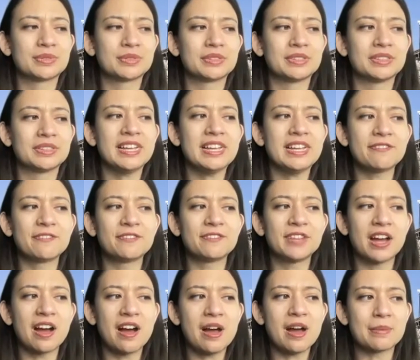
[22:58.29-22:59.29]
lift
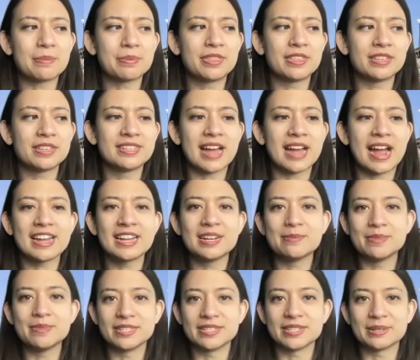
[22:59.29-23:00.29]
up the
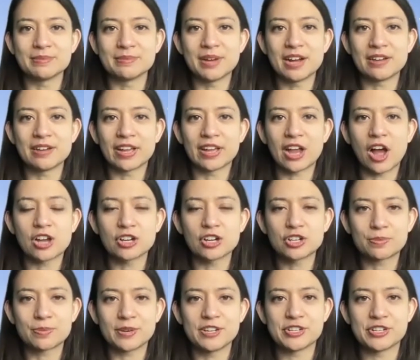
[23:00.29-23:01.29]
dynamism of like
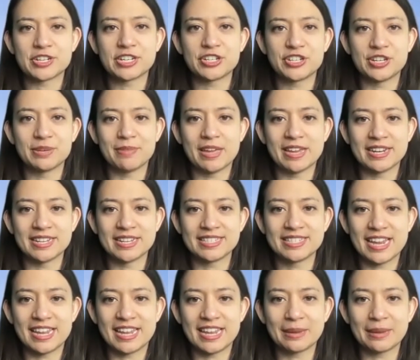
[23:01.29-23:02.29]
entrepreneurship that is taking